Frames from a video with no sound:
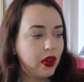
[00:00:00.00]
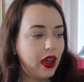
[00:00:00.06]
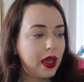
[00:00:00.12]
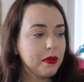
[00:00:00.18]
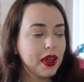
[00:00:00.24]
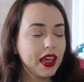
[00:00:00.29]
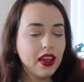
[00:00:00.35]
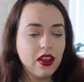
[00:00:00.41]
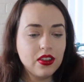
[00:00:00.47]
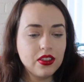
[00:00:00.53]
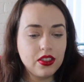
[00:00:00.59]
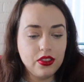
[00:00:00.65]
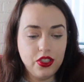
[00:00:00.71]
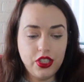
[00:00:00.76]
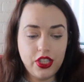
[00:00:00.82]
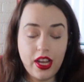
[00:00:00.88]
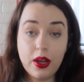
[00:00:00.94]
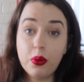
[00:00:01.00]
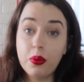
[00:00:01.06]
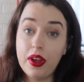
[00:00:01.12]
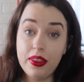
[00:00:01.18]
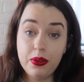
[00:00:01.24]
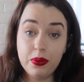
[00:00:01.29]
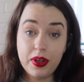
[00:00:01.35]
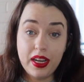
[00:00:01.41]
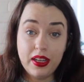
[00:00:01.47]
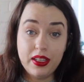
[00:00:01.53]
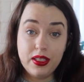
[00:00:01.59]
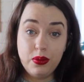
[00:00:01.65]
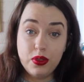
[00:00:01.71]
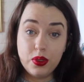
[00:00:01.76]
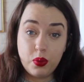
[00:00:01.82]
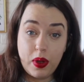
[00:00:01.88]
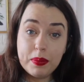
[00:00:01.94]
I might also check Red
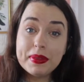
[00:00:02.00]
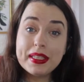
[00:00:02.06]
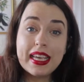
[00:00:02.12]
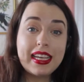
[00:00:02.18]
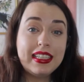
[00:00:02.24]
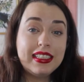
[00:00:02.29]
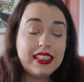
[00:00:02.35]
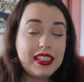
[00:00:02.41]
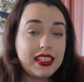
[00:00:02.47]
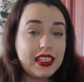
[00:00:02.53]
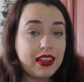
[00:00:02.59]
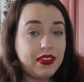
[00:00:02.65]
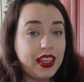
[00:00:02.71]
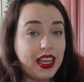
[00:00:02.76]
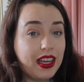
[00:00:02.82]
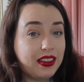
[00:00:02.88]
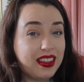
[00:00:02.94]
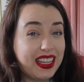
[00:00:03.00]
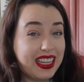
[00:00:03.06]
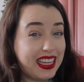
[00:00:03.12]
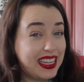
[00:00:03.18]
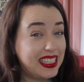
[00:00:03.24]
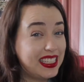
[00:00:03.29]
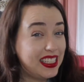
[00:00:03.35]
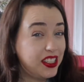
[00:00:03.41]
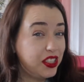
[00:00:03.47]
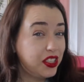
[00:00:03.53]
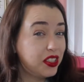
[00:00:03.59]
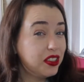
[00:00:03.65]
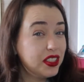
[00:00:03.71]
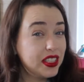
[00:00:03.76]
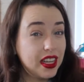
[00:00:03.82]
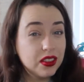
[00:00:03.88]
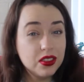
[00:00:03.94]
Threaded's website and see if they had like a
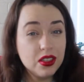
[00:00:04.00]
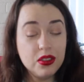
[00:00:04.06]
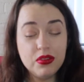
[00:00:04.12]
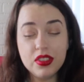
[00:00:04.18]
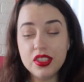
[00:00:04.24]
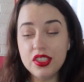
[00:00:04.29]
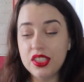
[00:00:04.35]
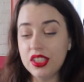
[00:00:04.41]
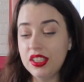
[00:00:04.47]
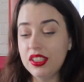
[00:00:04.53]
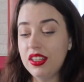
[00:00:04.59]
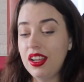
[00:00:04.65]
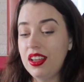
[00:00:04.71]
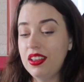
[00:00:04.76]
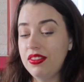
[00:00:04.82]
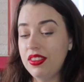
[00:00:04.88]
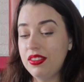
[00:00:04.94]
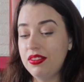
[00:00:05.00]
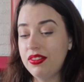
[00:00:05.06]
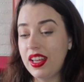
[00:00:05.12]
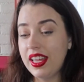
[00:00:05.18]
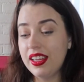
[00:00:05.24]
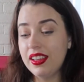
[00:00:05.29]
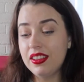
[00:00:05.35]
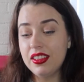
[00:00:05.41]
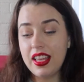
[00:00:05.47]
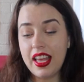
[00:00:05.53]
digital download version of the file.